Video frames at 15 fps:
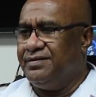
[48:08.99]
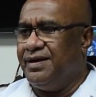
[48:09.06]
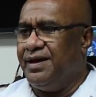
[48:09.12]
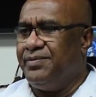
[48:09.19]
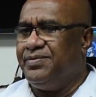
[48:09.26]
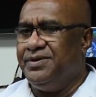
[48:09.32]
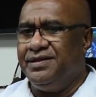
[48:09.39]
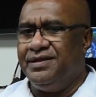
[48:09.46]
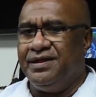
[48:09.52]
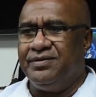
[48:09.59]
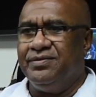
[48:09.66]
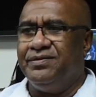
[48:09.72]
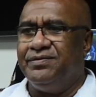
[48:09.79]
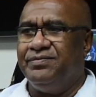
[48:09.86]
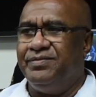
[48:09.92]
happy that
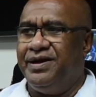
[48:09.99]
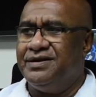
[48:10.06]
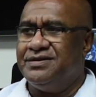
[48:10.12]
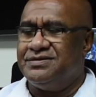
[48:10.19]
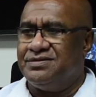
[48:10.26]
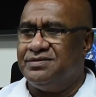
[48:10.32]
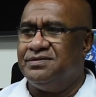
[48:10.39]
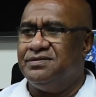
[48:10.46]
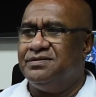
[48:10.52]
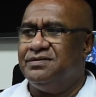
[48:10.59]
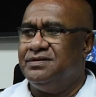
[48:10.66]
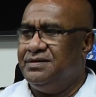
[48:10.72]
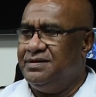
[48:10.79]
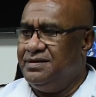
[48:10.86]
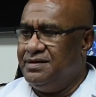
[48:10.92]
we've managed
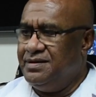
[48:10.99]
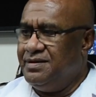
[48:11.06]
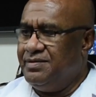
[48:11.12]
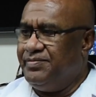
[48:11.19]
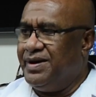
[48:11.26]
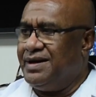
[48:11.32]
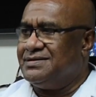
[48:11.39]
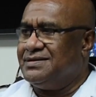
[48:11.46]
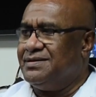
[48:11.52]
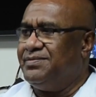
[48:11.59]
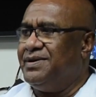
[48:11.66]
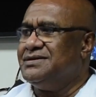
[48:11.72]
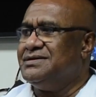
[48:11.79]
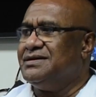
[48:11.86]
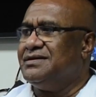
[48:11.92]
to pass a
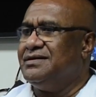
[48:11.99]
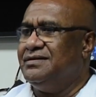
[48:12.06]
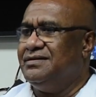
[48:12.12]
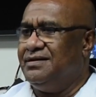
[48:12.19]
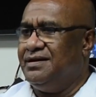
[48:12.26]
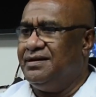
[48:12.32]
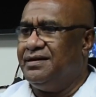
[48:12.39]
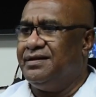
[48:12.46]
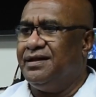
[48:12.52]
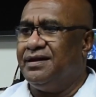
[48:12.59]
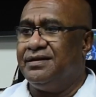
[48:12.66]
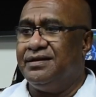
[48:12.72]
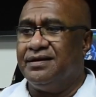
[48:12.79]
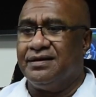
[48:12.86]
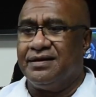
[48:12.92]
budget
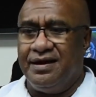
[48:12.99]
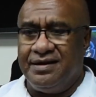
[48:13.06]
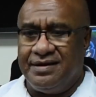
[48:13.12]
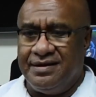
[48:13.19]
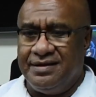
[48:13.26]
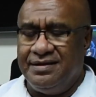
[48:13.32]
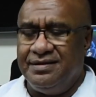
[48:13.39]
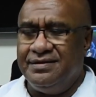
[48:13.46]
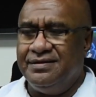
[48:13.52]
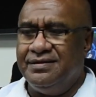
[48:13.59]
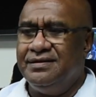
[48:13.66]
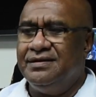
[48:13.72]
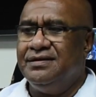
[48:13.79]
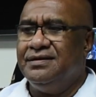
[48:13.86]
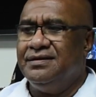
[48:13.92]
that the country
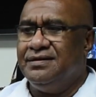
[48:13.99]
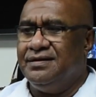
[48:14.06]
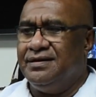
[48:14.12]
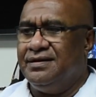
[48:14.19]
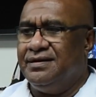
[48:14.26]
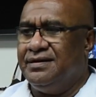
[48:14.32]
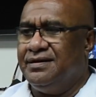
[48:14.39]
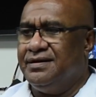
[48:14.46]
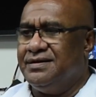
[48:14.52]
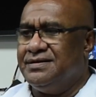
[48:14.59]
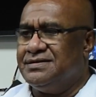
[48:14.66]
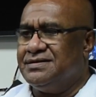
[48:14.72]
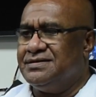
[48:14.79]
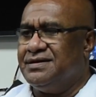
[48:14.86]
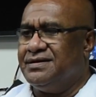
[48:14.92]

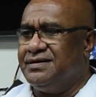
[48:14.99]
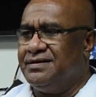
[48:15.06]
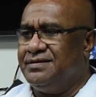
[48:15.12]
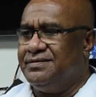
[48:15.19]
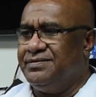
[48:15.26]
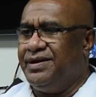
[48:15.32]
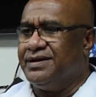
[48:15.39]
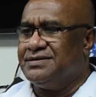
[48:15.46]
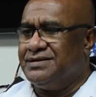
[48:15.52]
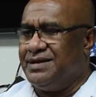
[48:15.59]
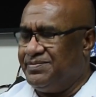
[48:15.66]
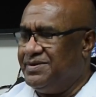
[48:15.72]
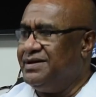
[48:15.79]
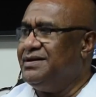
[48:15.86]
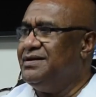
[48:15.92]
has
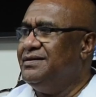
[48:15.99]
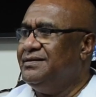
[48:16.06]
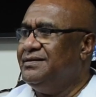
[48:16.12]
accepted.